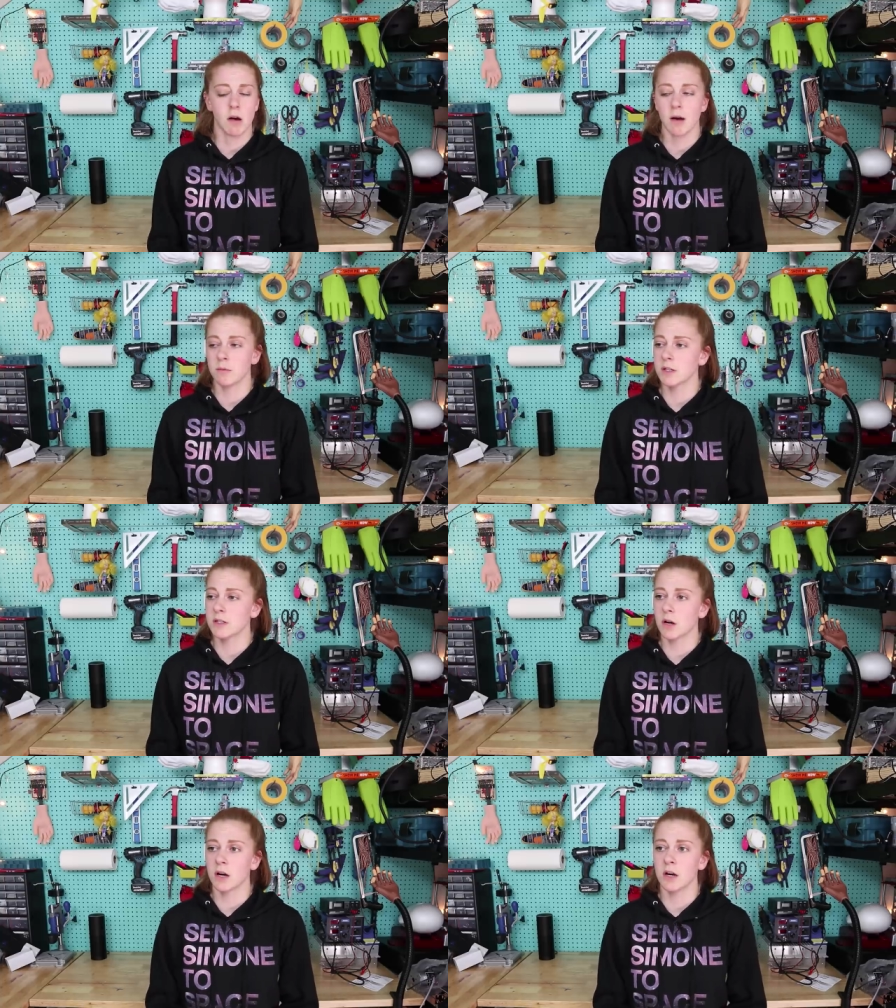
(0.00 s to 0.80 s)
So I'm
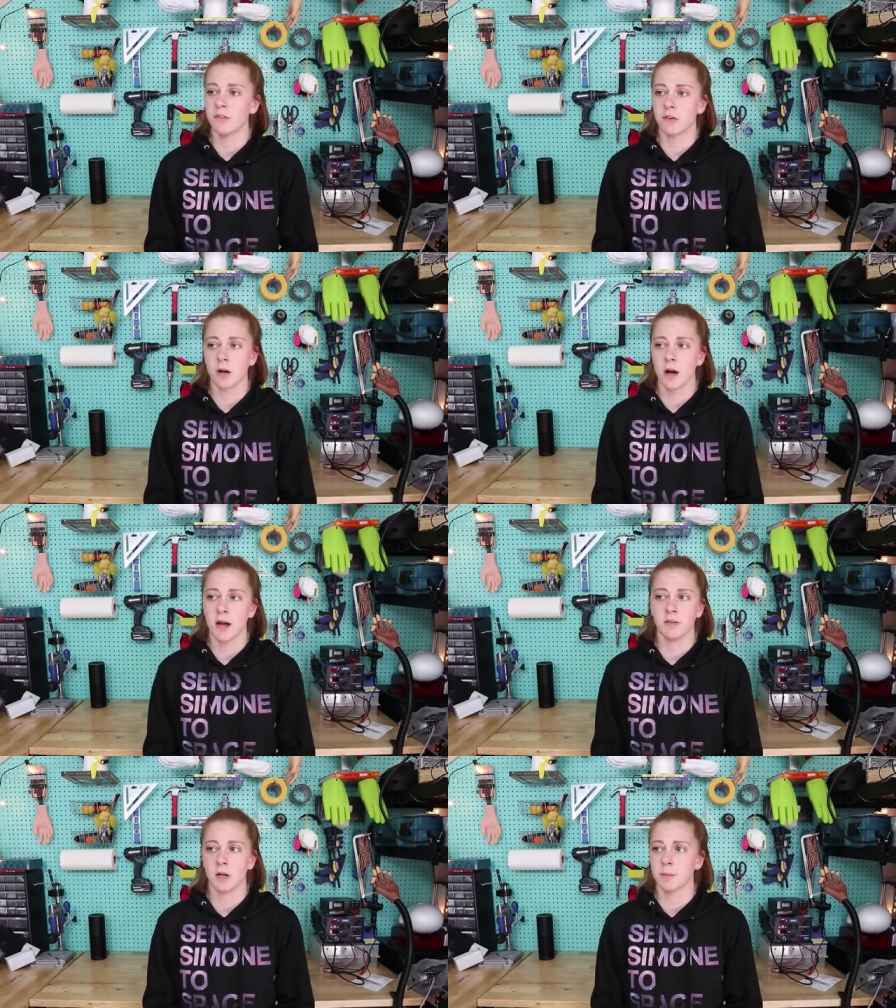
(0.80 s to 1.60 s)
really sorry for
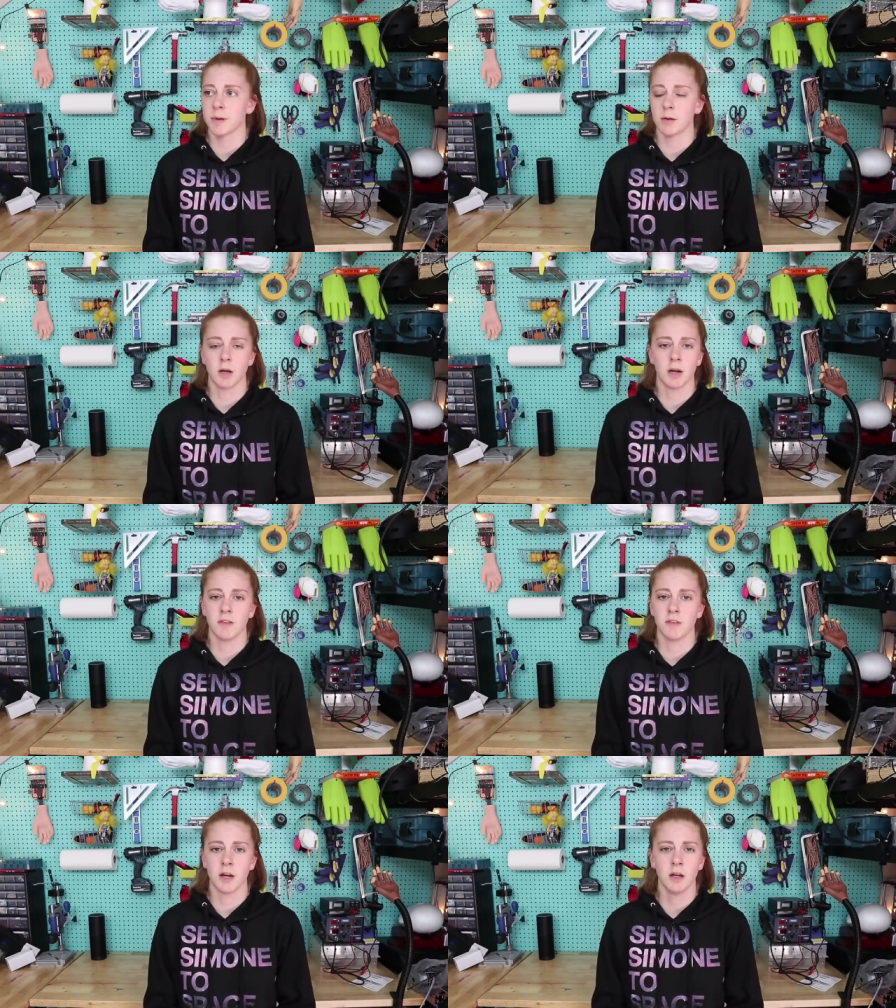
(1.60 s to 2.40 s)
not having
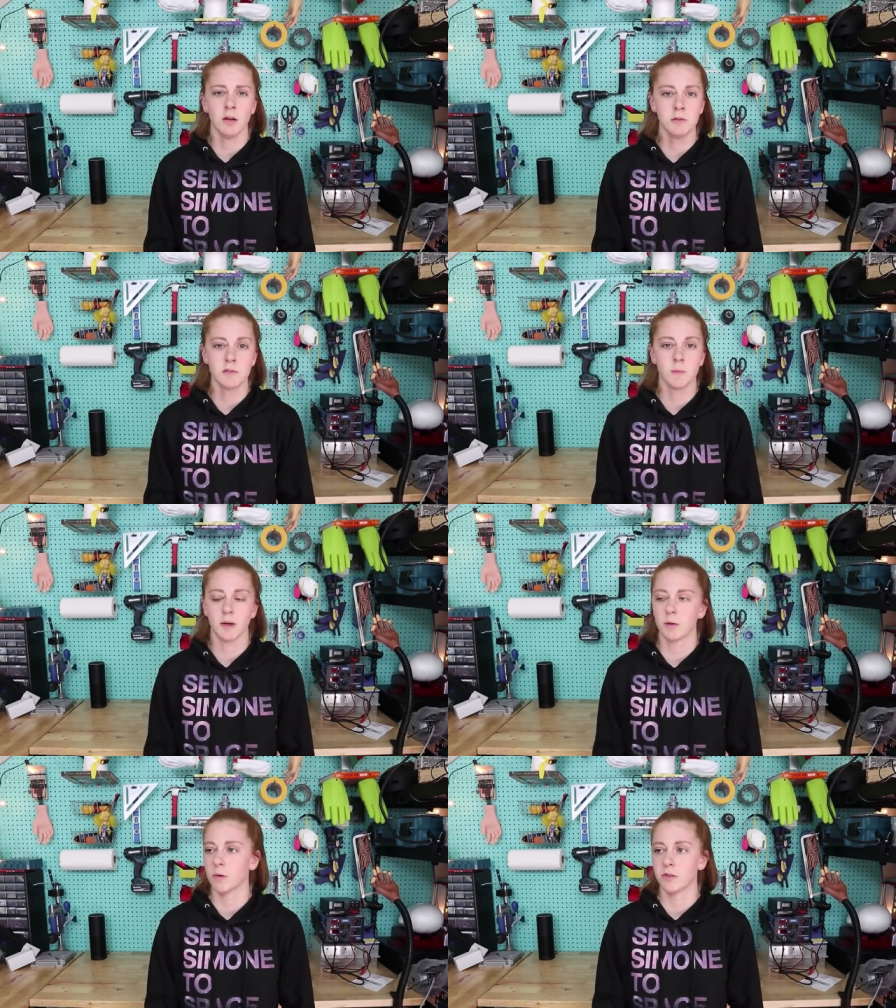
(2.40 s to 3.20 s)
uploaded any
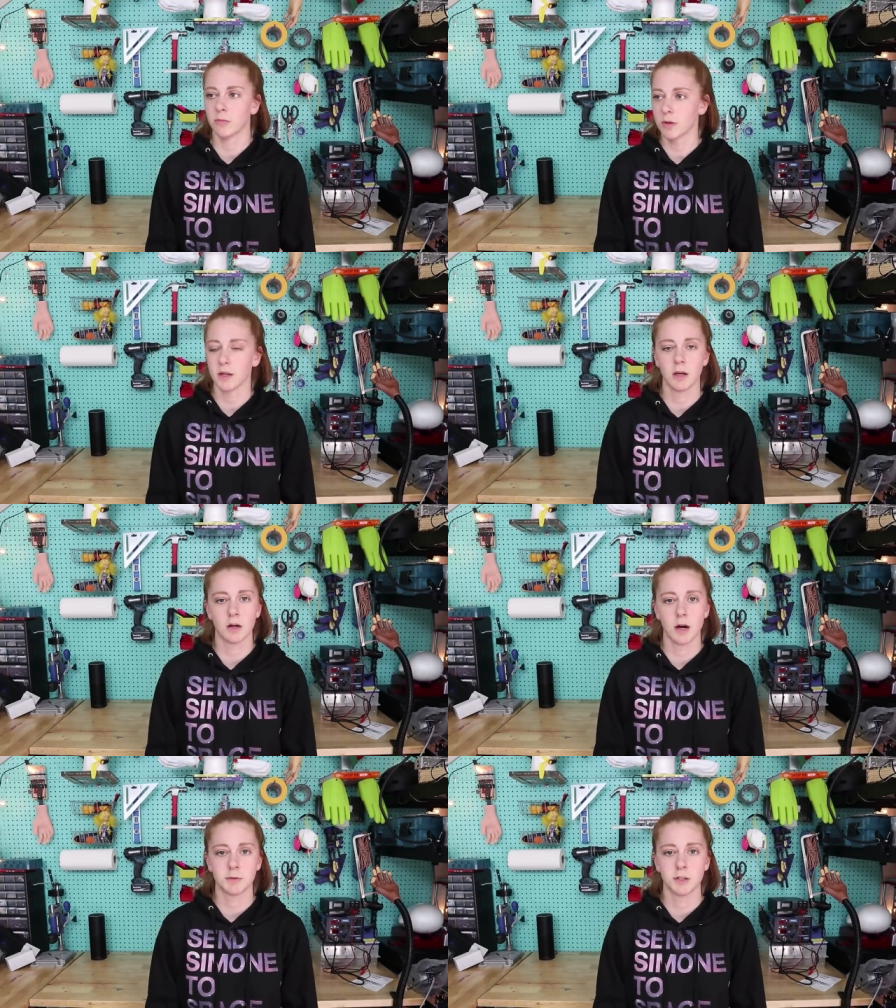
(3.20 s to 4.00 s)
videos, but it wasn't
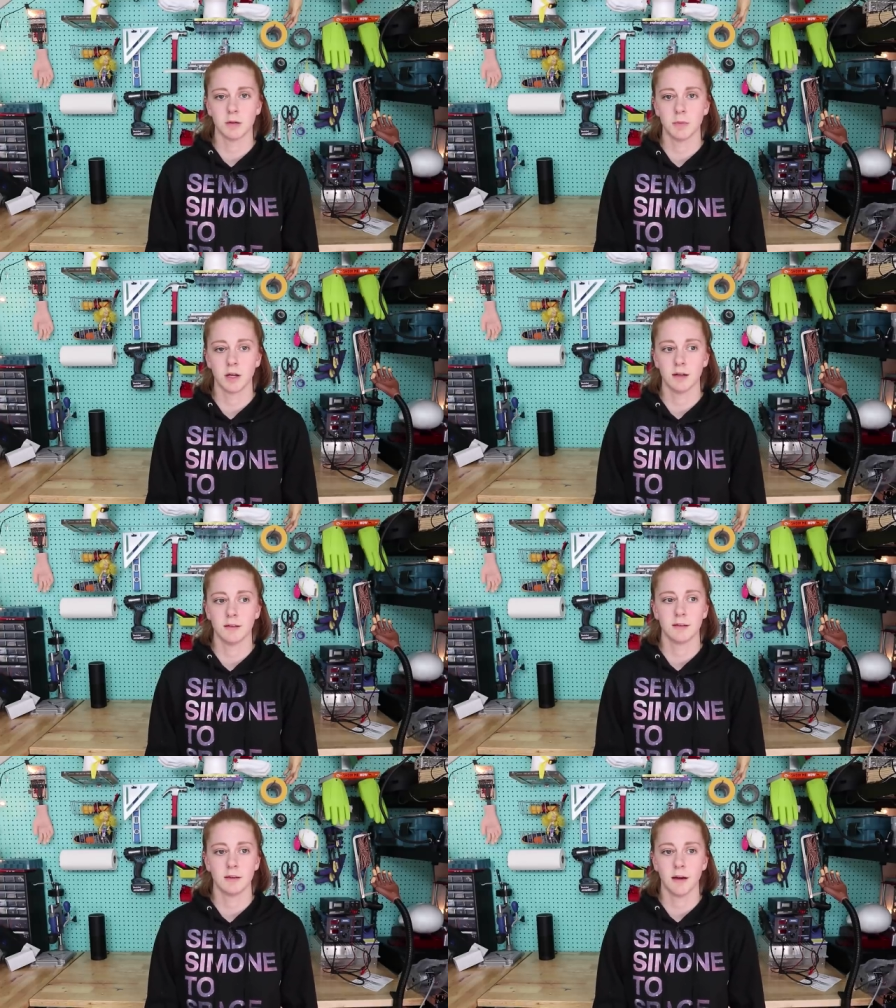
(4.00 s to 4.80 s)
really an option
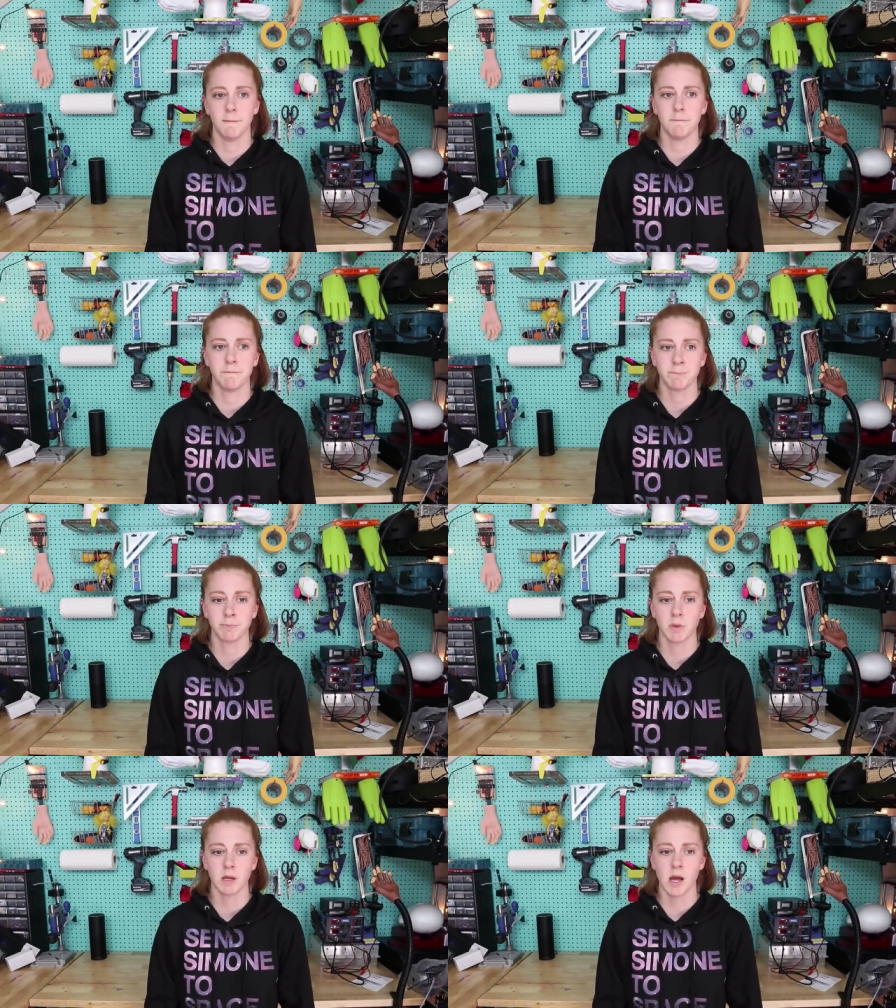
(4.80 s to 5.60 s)
because
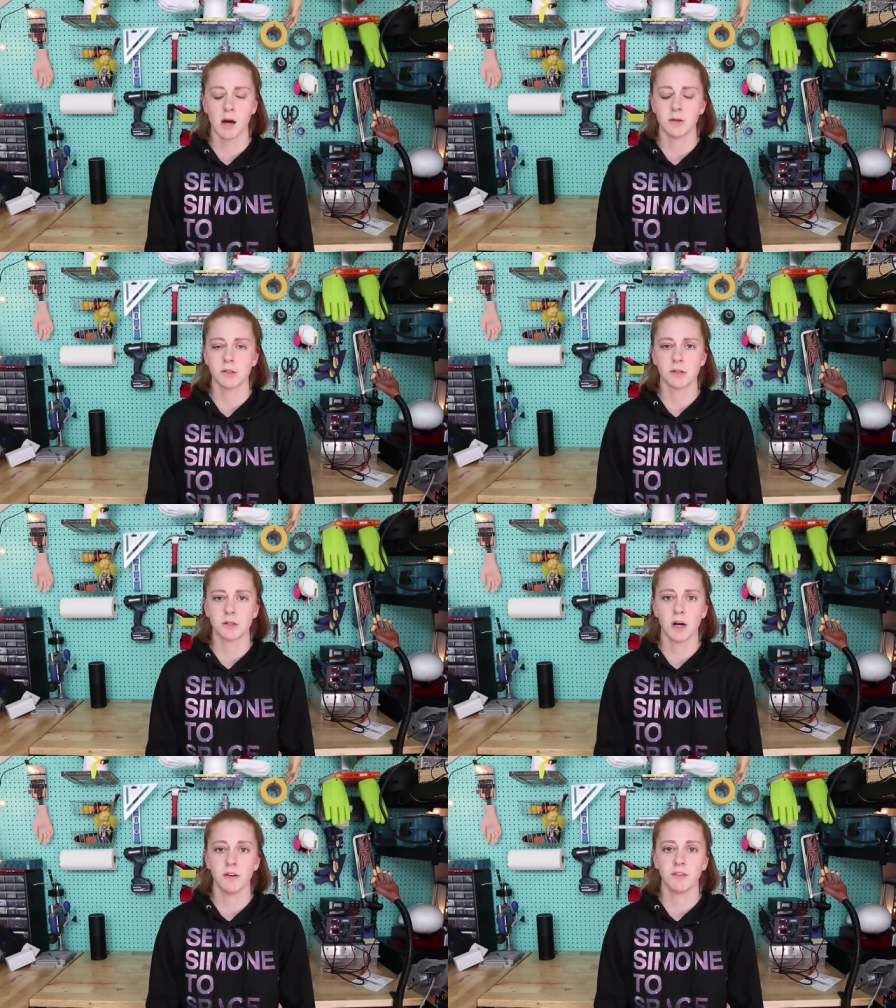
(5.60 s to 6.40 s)
yeah, I
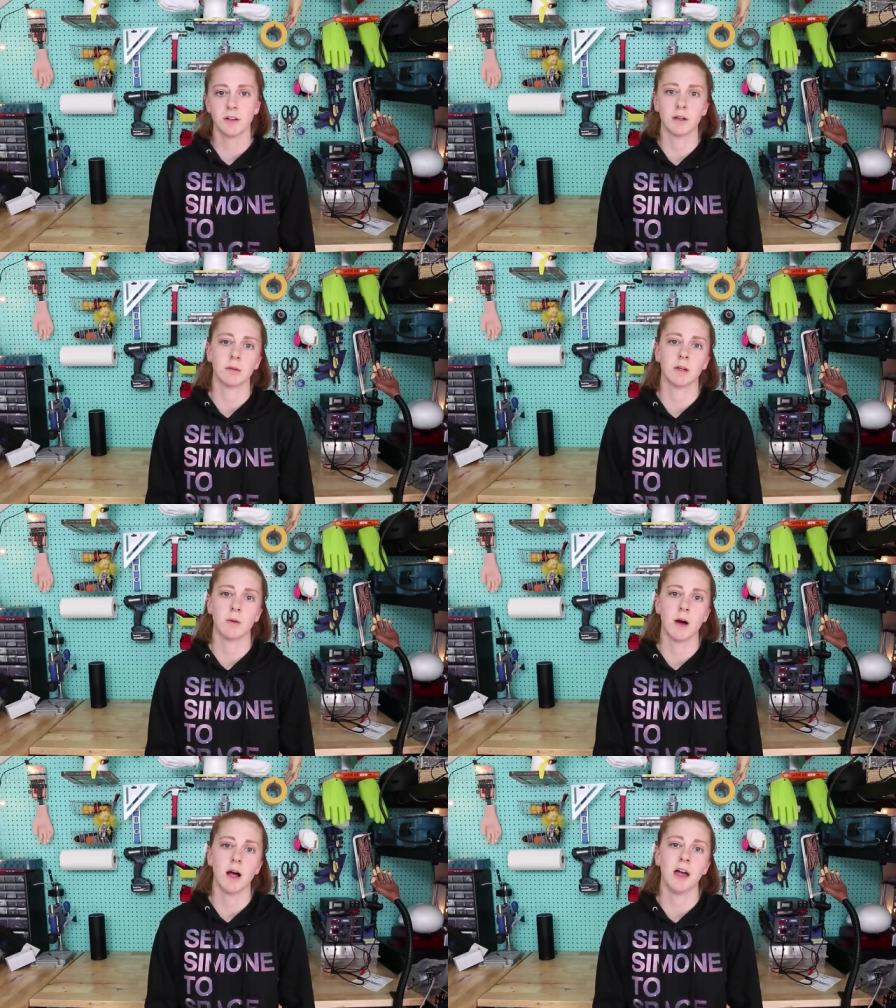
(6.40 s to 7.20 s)
was just not feeling
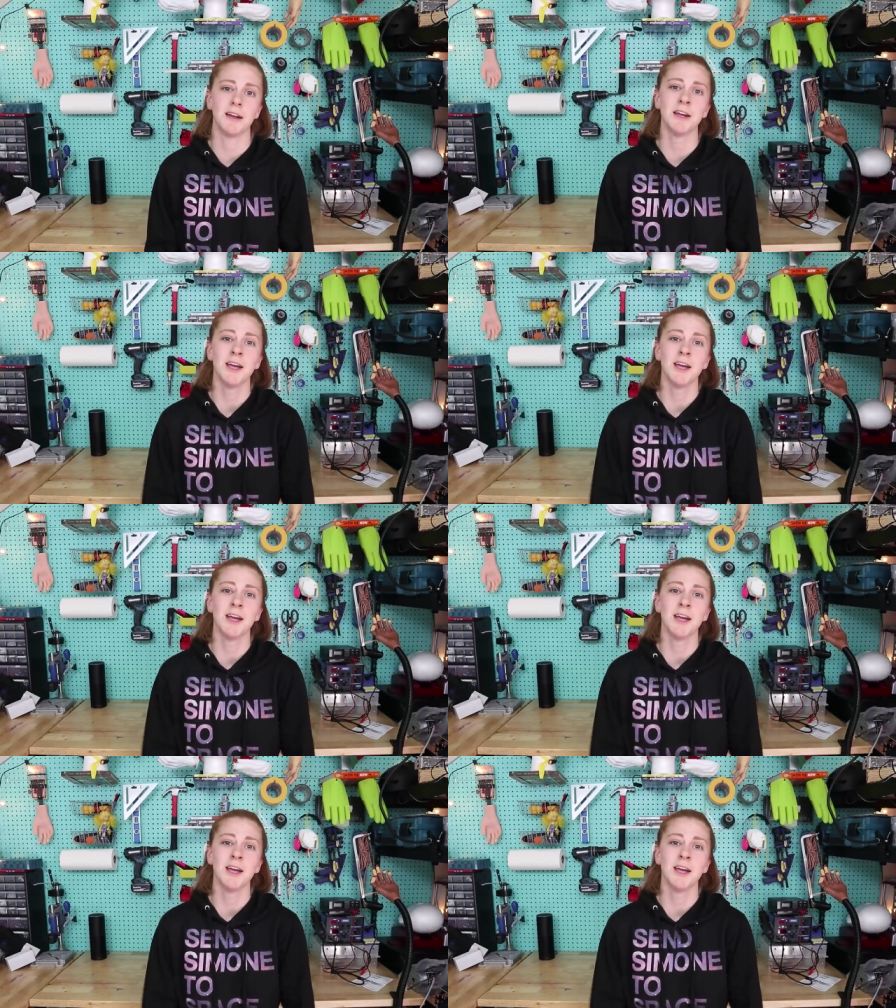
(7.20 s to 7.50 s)
really well.